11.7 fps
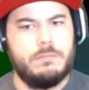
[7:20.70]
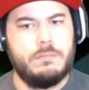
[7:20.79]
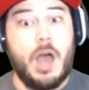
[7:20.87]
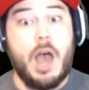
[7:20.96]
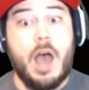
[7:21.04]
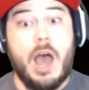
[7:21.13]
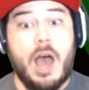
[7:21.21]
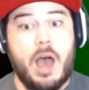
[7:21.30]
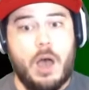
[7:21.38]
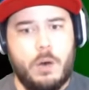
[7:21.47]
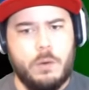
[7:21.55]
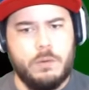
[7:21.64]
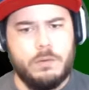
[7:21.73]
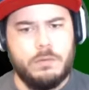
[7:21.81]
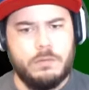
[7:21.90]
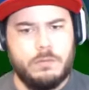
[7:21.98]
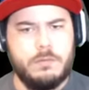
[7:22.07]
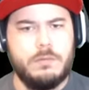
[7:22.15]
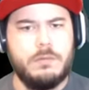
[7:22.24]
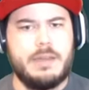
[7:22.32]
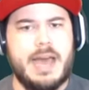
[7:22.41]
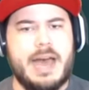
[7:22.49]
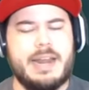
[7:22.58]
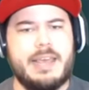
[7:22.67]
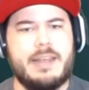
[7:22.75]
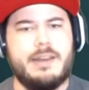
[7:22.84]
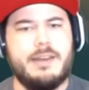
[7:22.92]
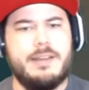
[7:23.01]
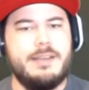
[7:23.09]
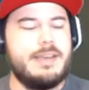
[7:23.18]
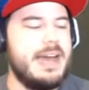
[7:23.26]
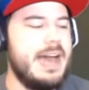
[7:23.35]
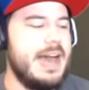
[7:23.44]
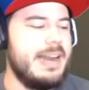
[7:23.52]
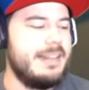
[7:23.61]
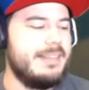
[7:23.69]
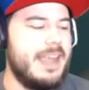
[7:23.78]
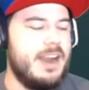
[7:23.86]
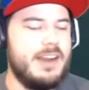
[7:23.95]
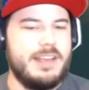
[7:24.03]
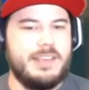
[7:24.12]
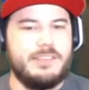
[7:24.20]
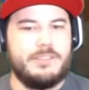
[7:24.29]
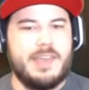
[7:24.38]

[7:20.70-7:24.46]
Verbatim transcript: Oh! Got it, got it, there it is.